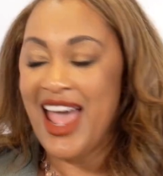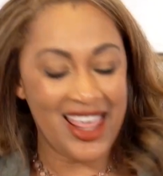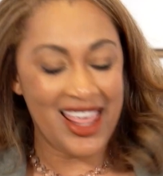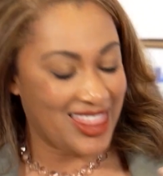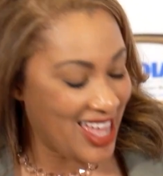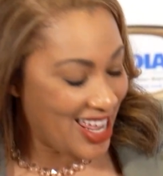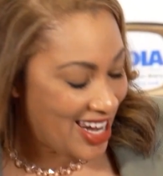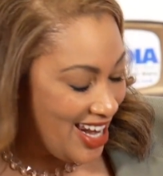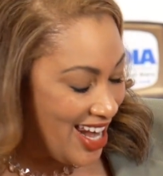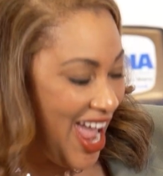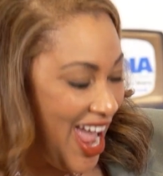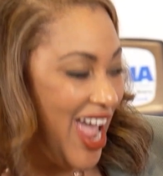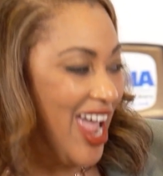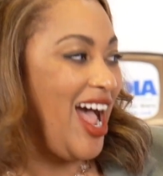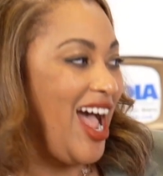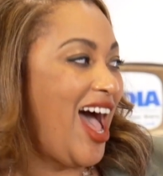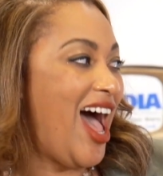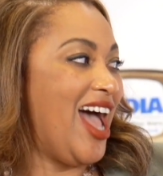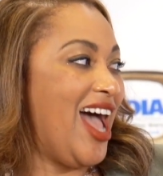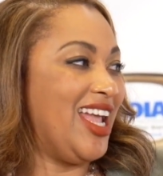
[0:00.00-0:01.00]
that an
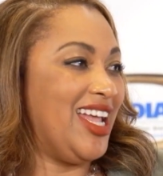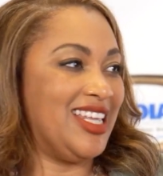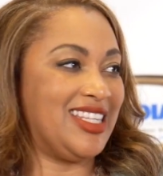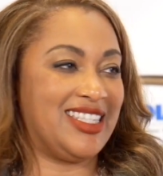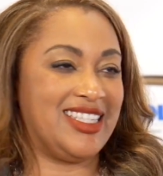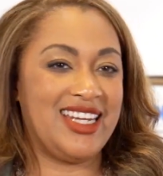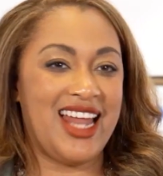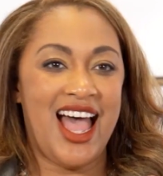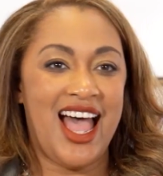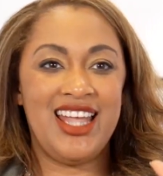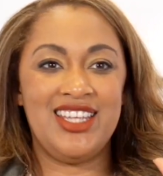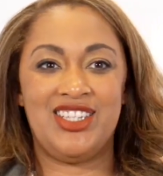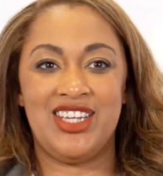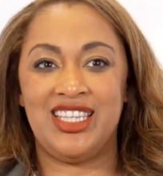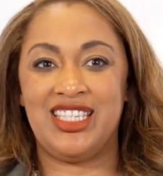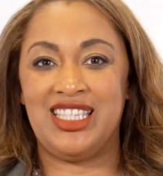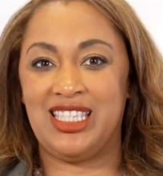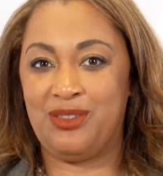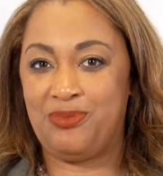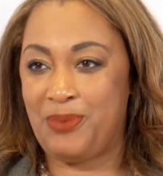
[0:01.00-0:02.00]
AI is not
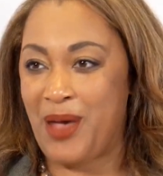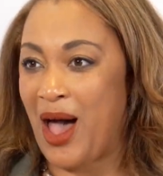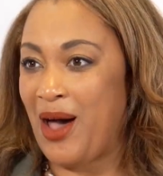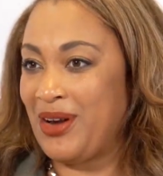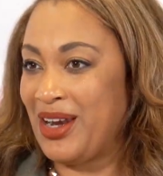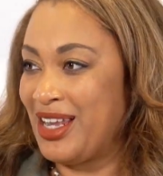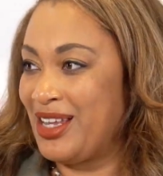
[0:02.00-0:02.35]
just spouting